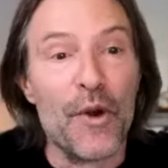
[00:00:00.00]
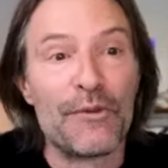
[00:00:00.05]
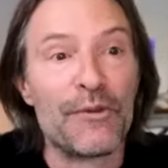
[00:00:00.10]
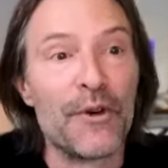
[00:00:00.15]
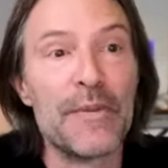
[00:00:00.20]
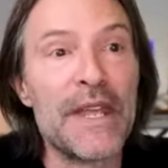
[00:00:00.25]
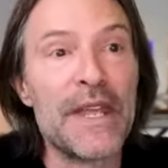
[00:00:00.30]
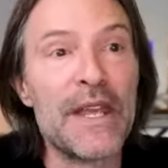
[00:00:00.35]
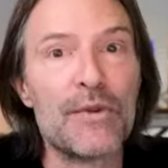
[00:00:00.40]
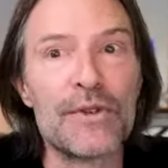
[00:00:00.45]
for
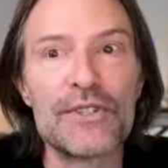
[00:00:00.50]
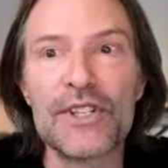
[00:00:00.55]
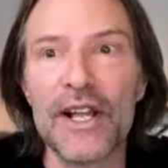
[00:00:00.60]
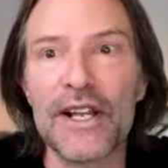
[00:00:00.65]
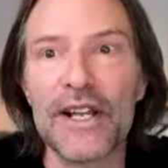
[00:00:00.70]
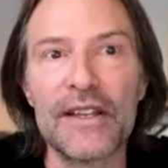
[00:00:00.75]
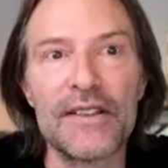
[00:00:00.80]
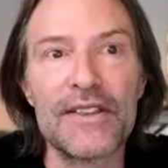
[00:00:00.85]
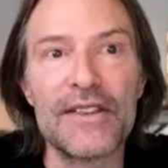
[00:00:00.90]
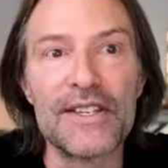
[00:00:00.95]
me, it was
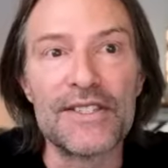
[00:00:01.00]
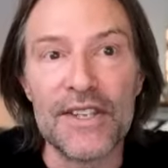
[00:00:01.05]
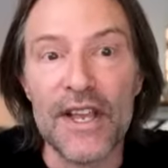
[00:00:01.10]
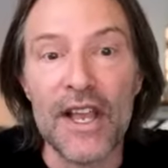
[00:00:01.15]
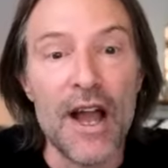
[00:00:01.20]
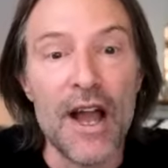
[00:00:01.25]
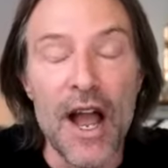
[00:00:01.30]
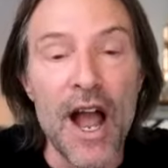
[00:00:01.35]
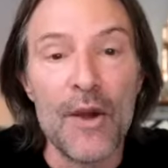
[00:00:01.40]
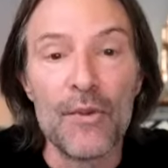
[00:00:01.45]
like this.
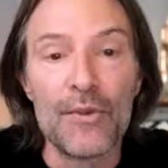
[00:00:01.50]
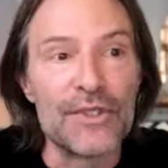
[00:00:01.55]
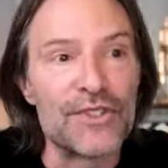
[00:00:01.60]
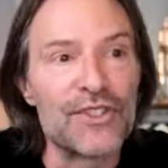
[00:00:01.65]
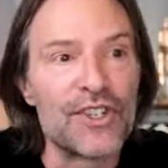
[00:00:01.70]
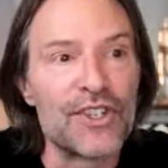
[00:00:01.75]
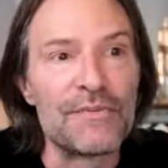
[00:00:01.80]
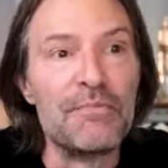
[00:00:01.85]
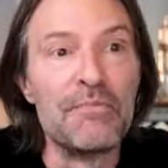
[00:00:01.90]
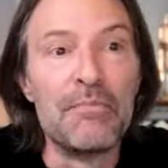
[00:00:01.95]
I was
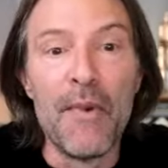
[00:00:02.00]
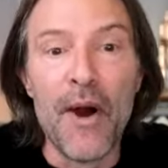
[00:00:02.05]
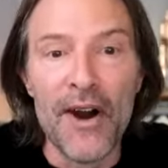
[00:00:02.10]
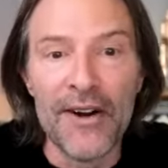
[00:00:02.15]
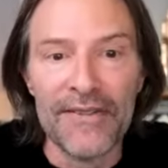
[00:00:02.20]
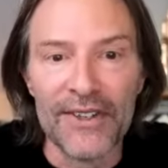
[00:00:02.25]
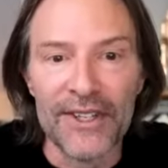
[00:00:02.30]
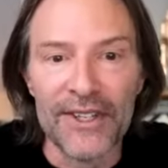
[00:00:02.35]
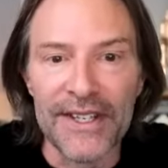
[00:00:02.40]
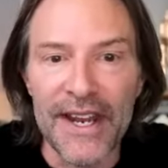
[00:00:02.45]
just
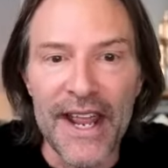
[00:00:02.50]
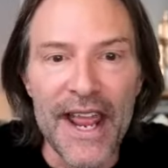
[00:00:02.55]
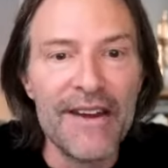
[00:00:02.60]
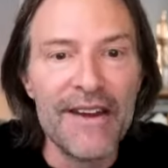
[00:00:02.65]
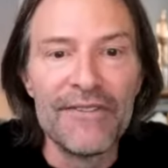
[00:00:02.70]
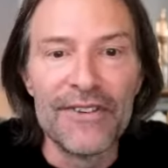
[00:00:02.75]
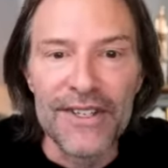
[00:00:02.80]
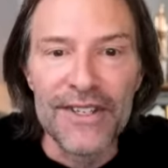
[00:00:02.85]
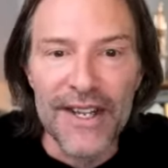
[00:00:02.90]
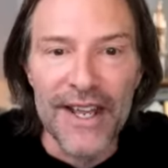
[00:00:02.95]
marveling
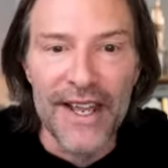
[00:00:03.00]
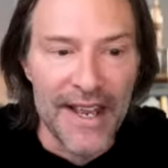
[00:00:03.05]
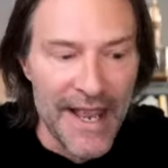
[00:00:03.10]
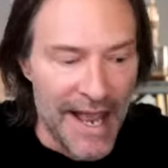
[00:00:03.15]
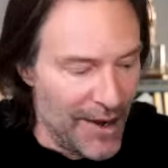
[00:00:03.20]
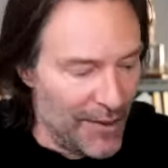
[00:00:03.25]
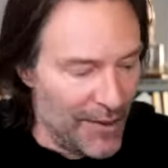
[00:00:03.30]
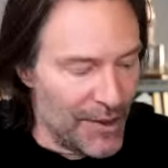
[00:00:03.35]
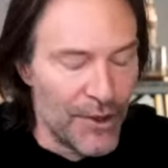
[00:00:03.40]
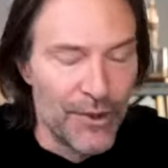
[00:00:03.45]
every day
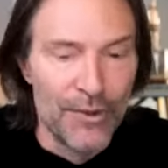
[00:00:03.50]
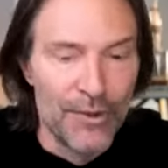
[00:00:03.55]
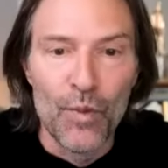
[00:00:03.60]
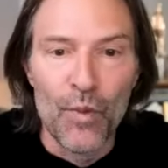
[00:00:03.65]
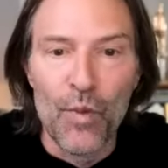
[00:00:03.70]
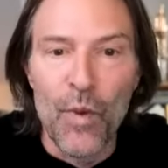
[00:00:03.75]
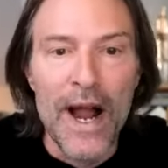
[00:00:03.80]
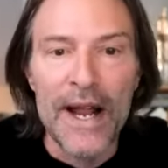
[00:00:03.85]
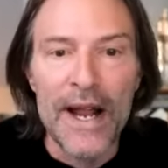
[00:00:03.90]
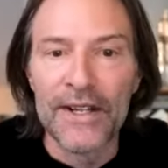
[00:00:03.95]
how
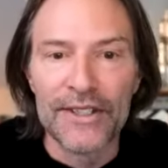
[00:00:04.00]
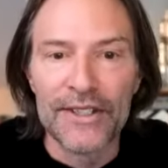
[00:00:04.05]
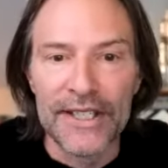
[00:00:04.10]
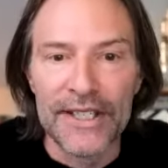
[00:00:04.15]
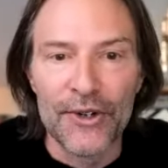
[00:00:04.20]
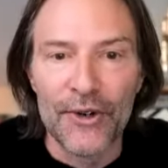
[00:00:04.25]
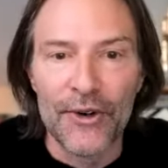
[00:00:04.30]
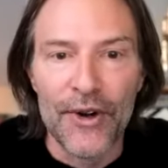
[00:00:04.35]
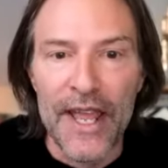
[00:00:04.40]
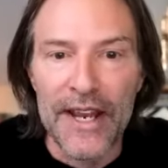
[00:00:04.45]
wildly
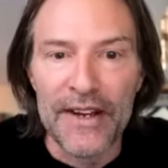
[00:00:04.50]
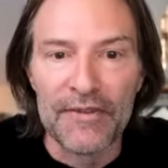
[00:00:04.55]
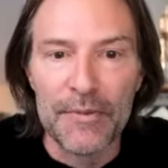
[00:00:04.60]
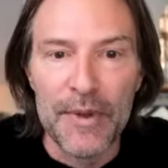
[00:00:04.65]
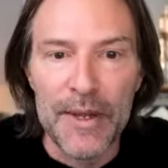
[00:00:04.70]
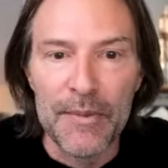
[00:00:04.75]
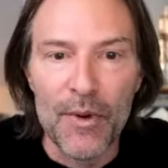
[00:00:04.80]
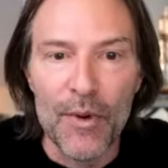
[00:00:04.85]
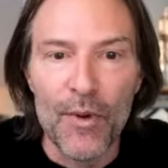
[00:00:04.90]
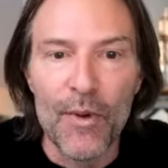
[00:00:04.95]
creative
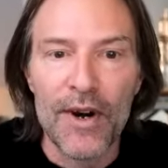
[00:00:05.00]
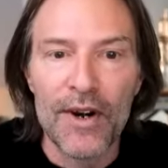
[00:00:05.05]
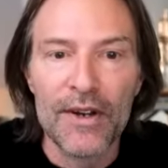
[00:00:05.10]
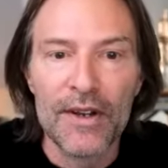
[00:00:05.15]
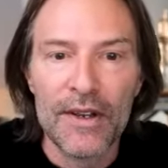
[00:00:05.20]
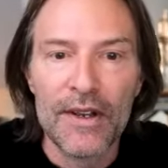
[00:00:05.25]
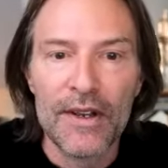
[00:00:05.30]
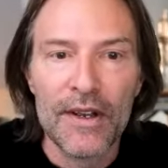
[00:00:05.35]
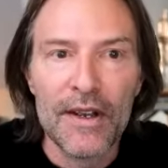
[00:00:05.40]
people were.